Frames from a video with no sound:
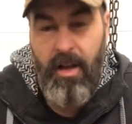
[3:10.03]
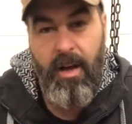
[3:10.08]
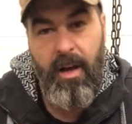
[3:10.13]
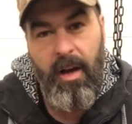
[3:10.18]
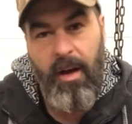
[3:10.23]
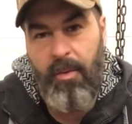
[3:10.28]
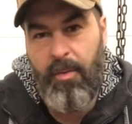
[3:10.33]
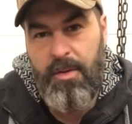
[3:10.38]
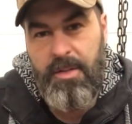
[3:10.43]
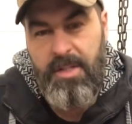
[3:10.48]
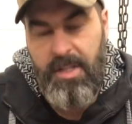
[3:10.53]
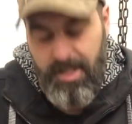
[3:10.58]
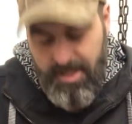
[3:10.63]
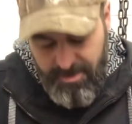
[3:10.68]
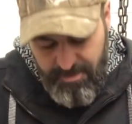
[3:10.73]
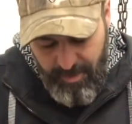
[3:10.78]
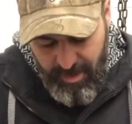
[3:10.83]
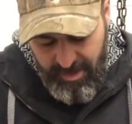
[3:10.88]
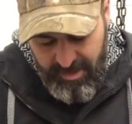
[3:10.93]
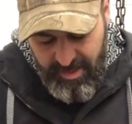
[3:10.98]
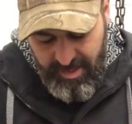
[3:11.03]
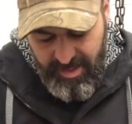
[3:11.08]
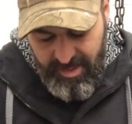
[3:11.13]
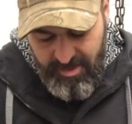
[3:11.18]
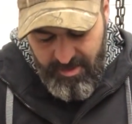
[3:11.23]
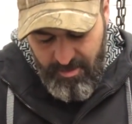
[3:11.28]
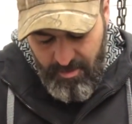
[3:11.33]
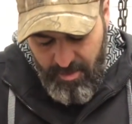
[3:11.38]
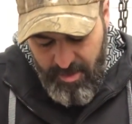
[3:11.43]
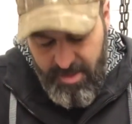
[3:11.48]
I wasn't expecting
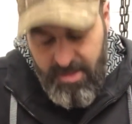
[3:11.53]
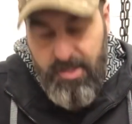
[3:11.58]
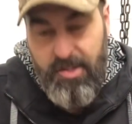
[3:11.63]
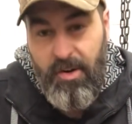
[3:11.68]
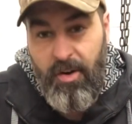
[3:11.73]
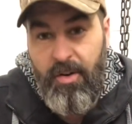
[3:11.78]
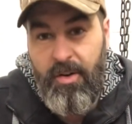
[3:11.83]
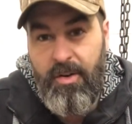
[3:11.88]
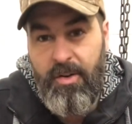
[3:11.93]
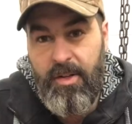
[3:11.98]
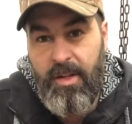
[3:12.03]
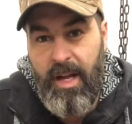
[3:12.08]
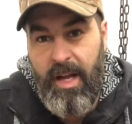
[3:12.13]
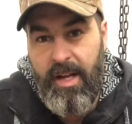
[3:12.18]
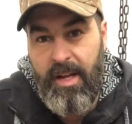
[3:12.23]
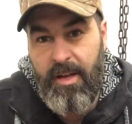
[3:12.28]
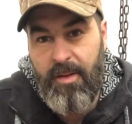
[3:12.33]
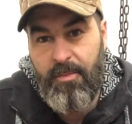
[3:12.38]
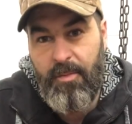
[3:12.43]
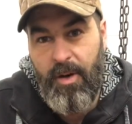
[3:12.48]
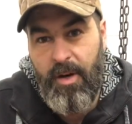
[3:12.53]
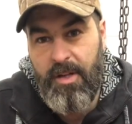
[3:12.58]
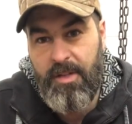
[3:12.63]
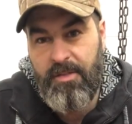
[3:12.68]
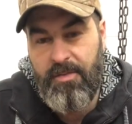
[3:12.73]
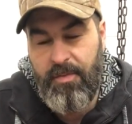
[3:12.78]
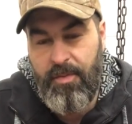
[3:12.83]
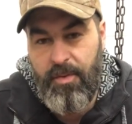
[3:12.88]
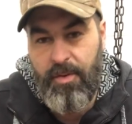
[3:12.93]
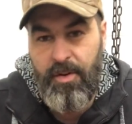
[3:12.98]
it to be so good like it was
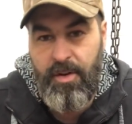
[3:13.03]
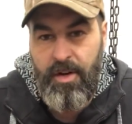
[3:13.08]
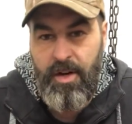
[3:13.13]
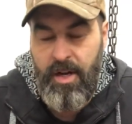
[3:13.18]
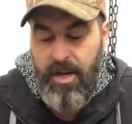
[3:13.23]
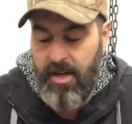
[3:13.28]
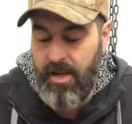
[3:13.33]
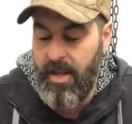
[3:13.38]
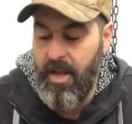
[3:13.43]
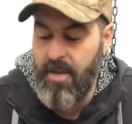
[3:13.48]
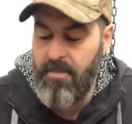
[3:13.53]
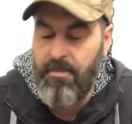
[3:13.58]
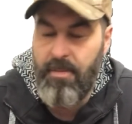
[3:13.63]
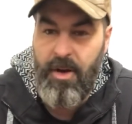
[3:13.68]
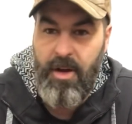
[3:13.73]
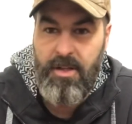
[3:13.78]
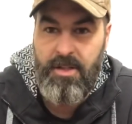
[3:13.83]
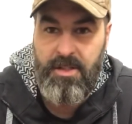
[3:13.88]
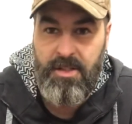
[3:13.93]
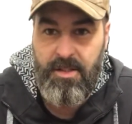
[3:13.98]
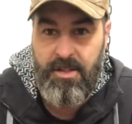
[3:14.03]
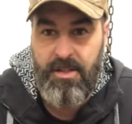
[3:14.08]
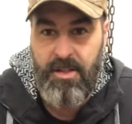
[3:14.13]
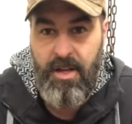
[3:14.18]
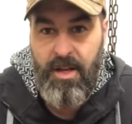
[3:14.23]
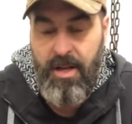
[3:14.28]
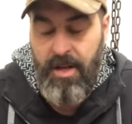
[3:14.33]
for game process.